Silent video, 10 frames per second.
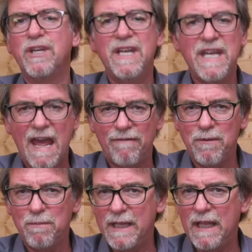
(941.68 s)

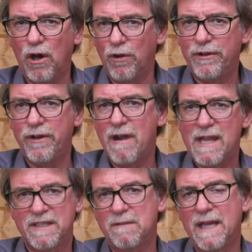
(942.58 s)
never be
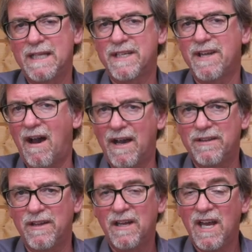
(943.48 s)
underestimated
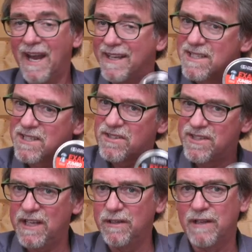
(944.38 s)
either and
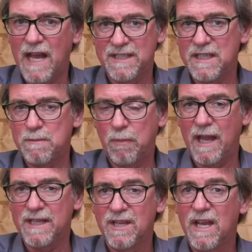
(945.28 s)
still has its
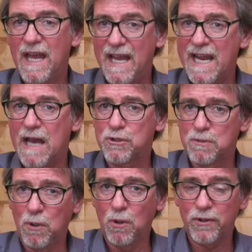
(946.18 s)
place in our
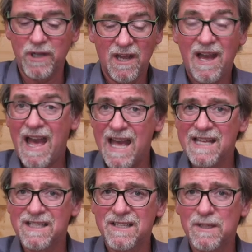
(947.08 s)
sport
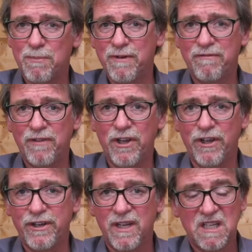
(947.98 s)
as the
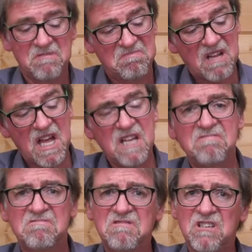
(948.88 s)
preferred
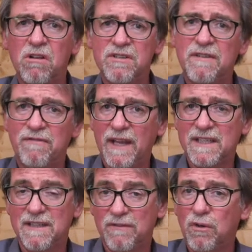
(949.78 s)
and cost
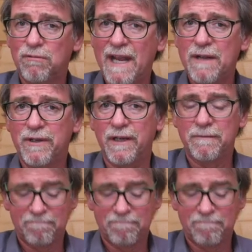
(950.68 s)
effective all rounder.